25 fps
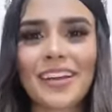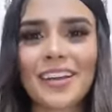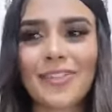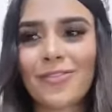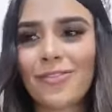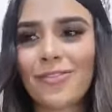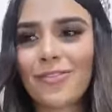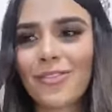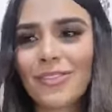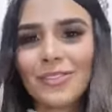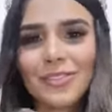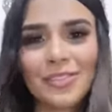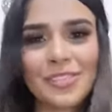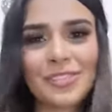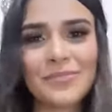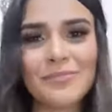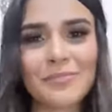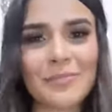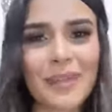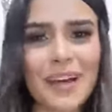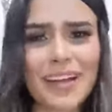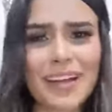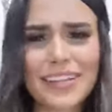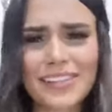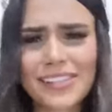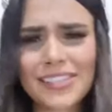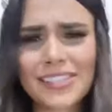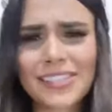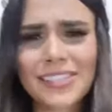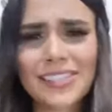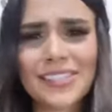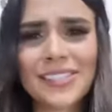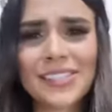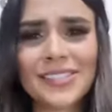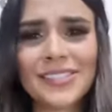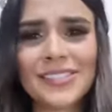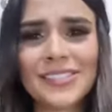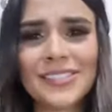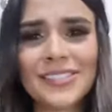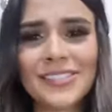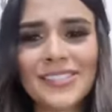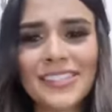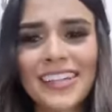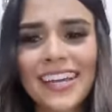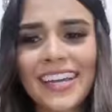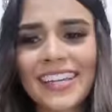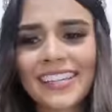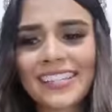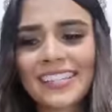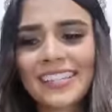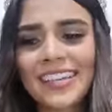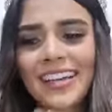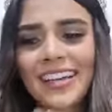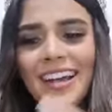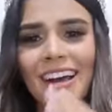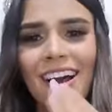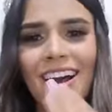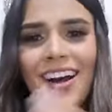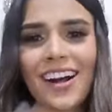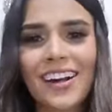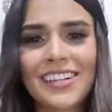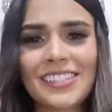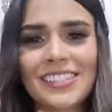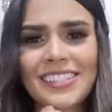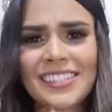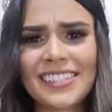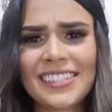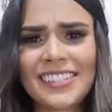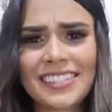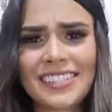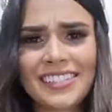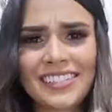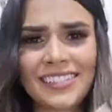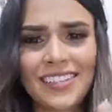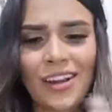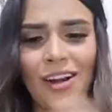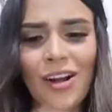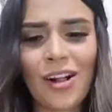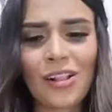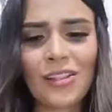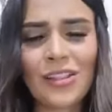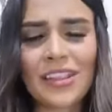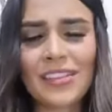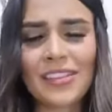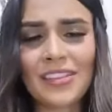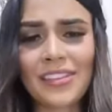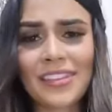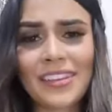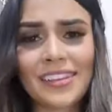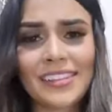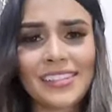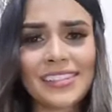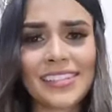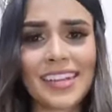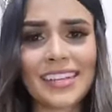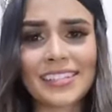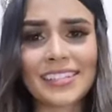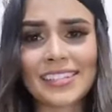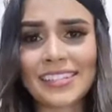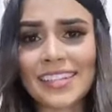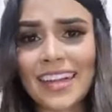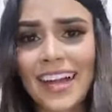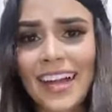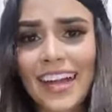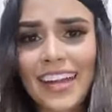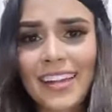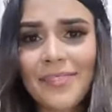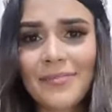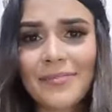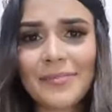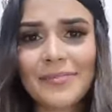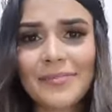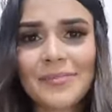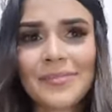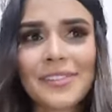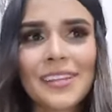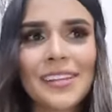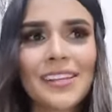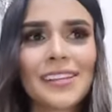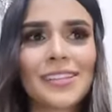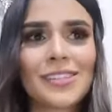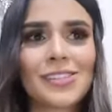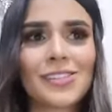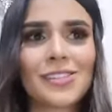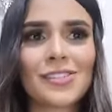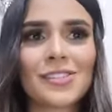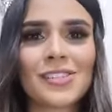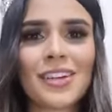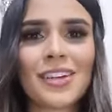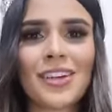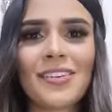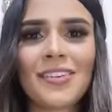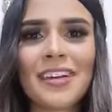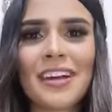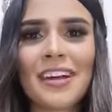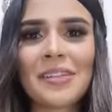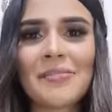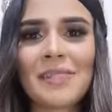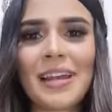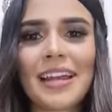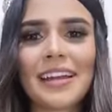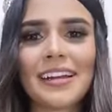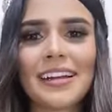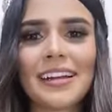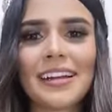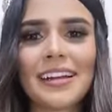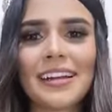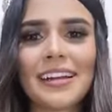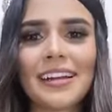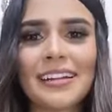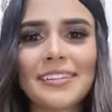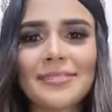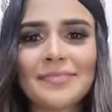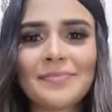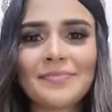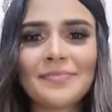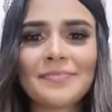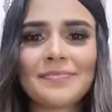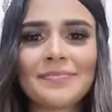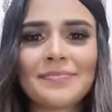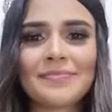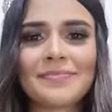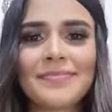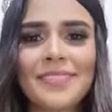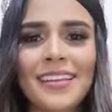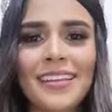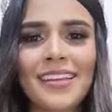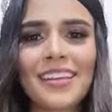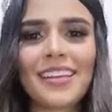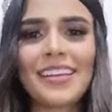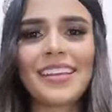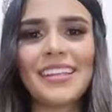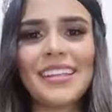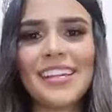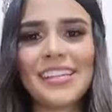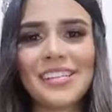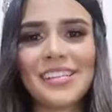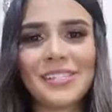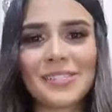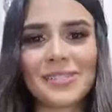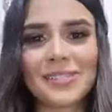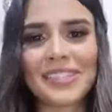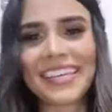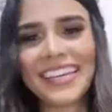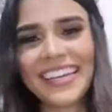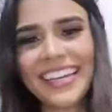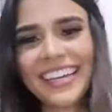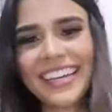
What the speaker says: run too much to get all the things at time, so now I'm like electric.